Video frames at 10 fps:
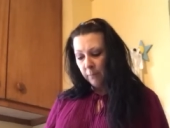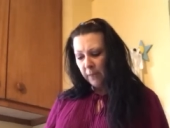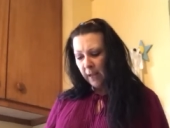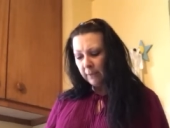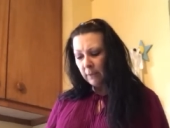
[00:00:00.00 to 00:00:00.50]

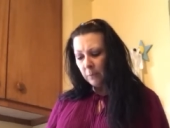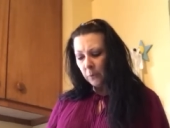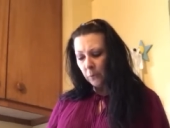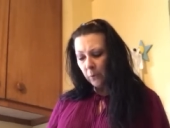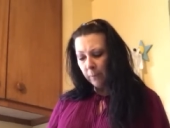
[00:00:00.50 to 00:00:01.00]
potassium
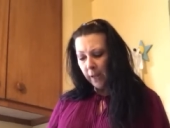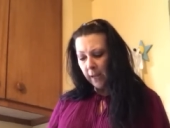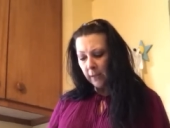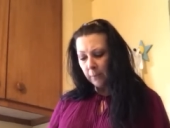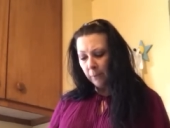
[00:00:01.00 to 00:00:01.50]

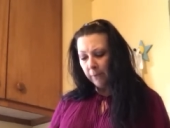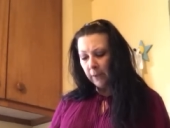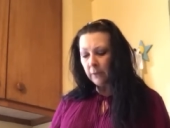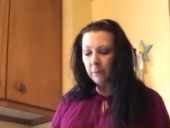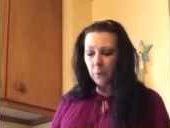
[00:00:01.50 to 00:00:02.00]
sorbate to
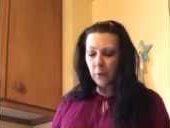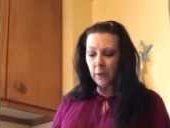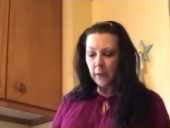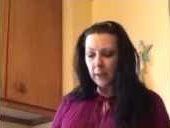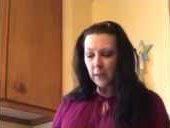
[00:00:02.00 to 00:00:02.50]
prevent
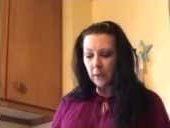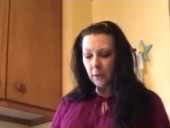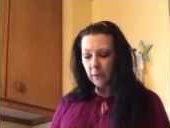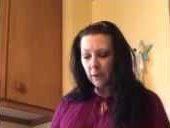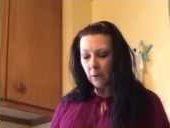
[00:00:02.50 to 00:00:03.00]

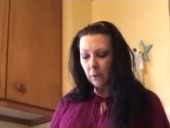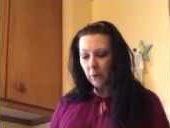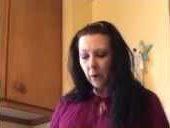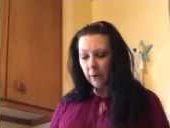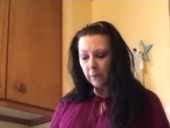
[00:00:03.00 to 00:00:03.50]
spoilage. So
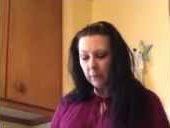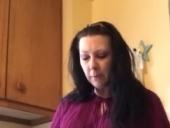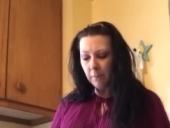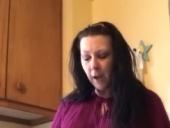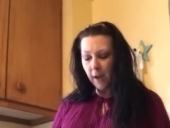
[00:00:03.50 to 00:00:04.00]
there are
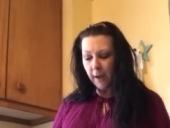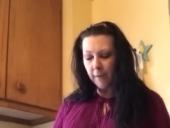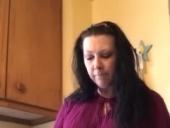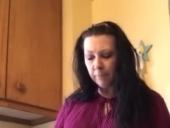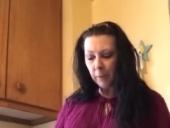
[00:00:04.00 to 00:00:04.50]
some
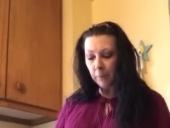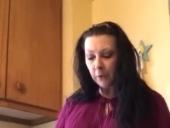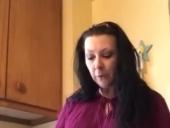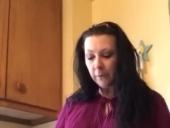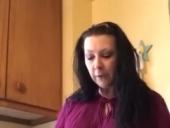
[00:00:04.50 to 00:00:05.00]

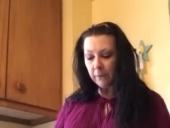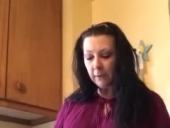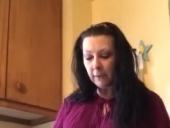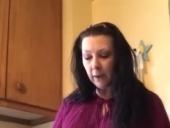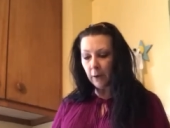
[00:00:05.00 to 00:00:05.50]
preservatives
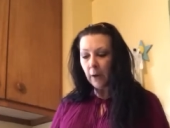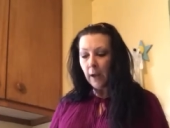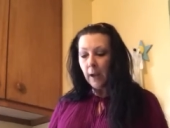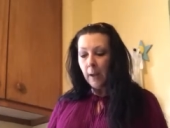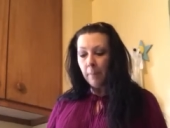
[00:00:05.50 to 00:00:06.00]
in there,
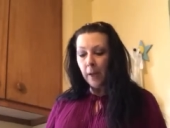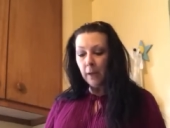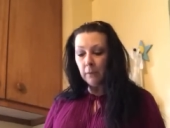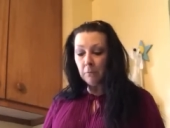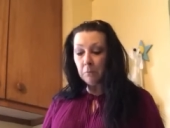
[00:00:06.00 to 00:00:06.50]

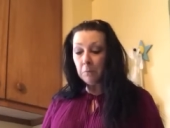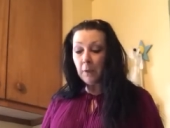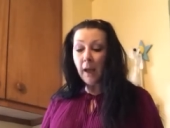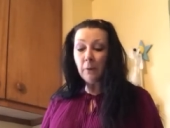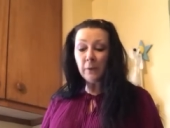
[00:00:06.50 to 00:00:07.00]
but
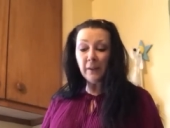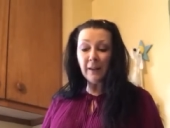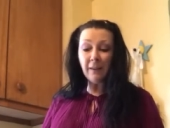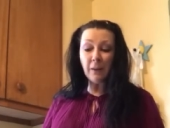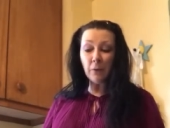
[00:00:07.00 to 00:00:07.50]
I don't see
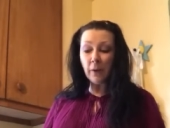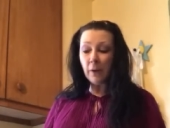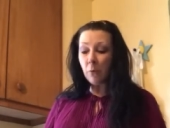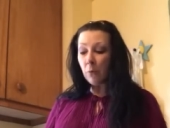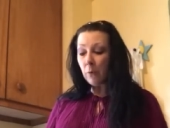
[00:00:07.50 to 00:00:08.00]
anything really
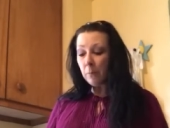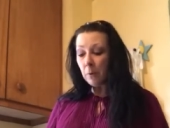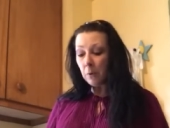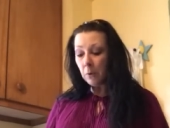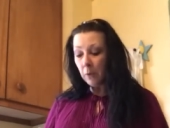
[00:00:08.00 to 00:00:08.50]

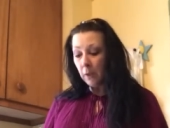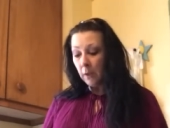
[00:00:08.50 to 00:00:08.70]
horrible.